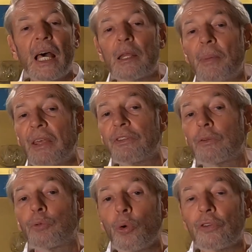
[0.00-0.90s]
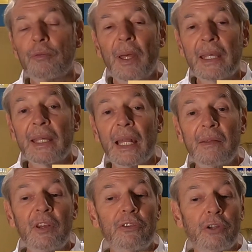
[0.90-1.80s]
Now, the basic rules of making
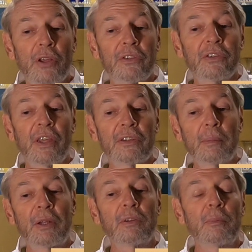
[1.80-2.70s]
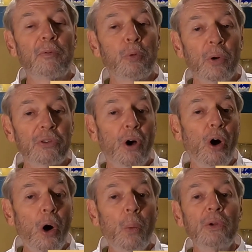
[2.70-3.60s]
any of these sauces, as I mentioned before, is
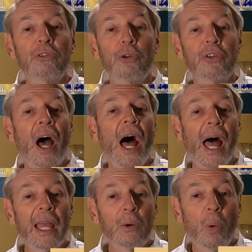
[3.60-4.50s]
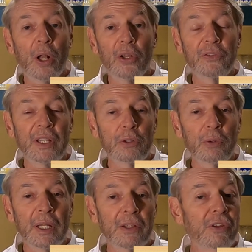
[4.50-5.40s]
always use high quality
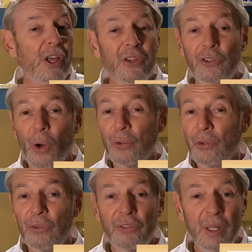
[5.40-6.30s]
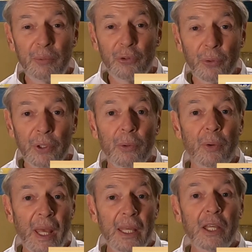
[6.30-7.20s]
ingredients. Don't use cheap shoyu,
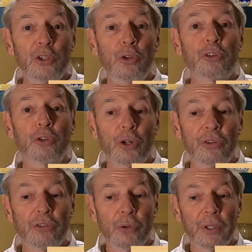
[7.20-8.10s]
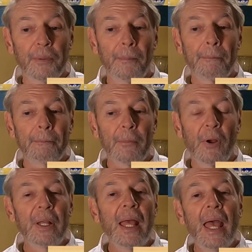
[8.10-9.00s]
okay? Use good shoyu,
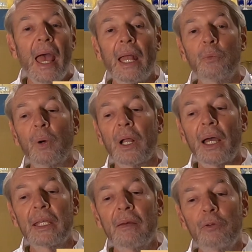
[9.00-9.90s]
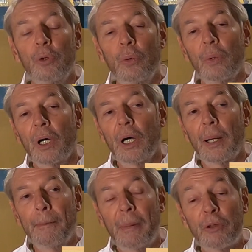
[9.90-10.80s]
all right? And when I give you
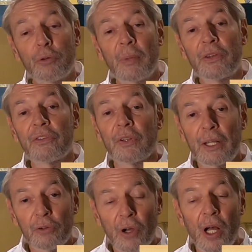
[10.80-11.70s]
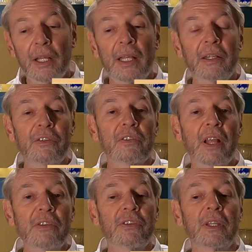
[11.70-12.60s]
uh, measurements later on in this
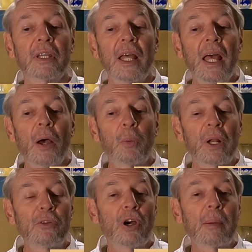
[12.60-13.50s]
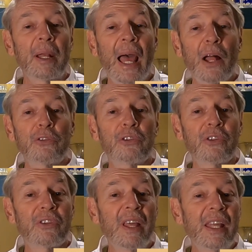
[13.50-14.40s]
lesson, when I talk about
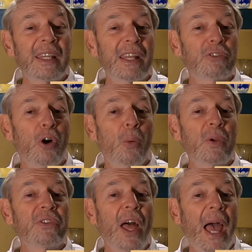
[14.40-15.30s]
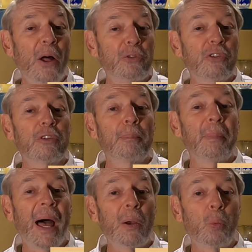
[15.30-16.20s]
ounces, that's always ounces
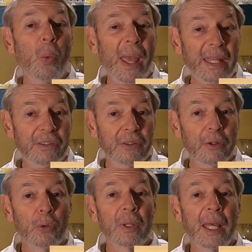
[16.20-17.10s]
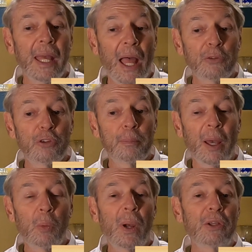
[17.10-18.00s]
by weight, okay? Ounces
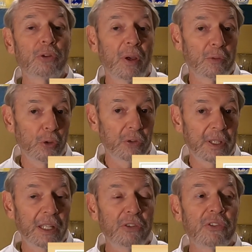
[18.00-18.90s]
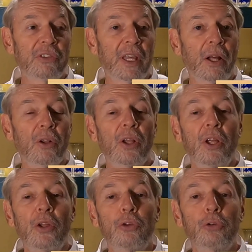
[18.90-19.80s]
by weight, so you have to use a kitchen scale
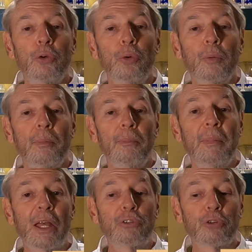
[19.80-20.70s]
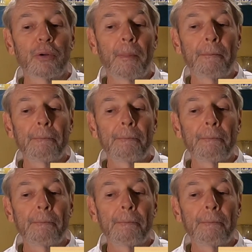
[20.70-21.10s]
to measure.